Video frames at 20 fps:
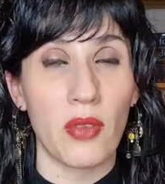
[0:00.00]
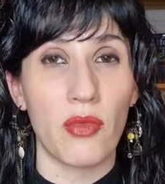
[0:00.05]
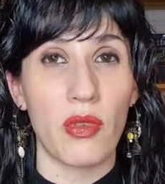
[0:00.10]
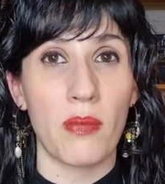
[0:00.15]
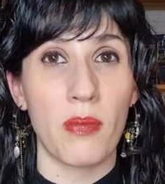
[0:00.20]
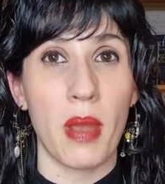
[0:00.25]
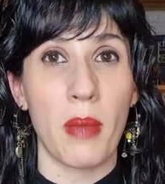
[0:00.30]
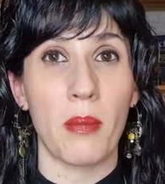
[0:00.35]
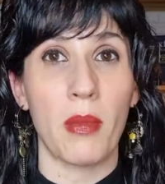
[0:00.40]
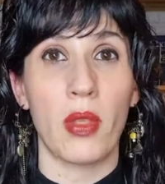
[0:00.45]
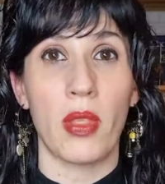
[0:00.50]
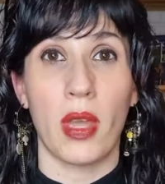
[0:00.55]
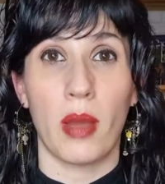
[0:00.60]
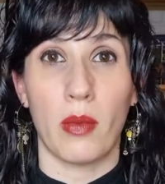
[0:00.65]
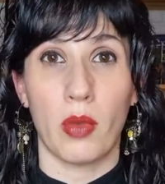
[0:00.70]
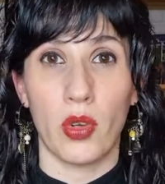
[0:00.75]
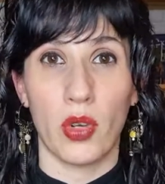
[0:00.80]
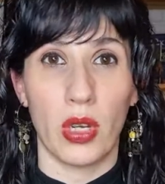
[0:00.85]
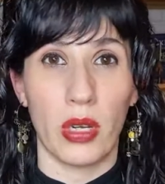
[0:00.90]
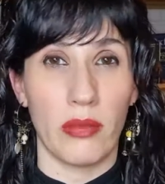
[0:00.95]
Remember that
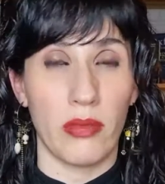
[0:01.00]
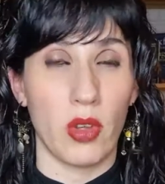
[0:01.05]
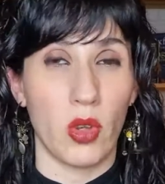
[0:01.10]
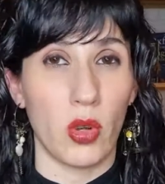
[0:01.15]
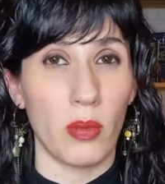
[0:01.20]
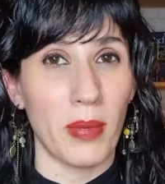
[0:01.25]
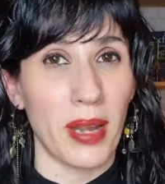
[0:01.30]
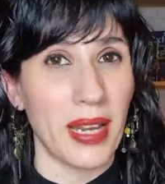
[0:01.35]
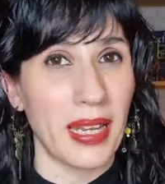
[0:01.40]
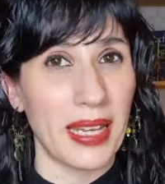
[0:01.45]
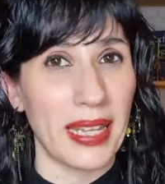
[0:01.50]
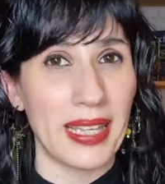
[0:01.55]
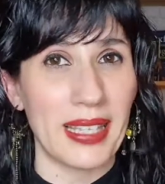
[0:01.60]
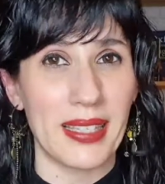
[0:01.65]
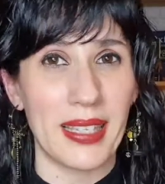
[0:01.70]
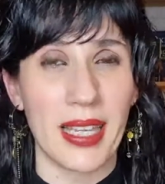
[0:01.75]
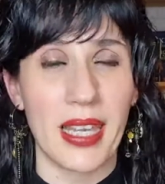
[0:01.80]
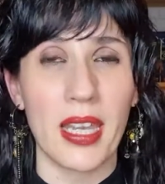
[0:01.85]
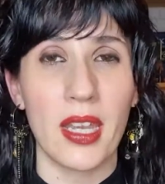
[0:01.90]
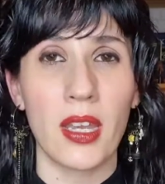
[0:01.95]
I'm going to leave you all my
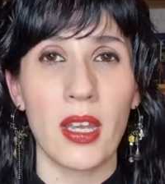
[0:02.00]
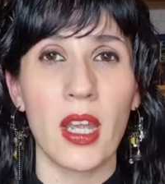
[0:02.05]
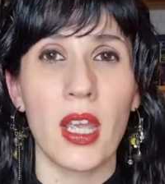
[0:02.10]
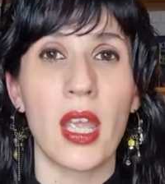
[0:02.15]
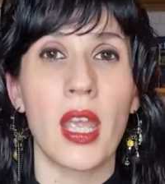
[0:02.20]
links here,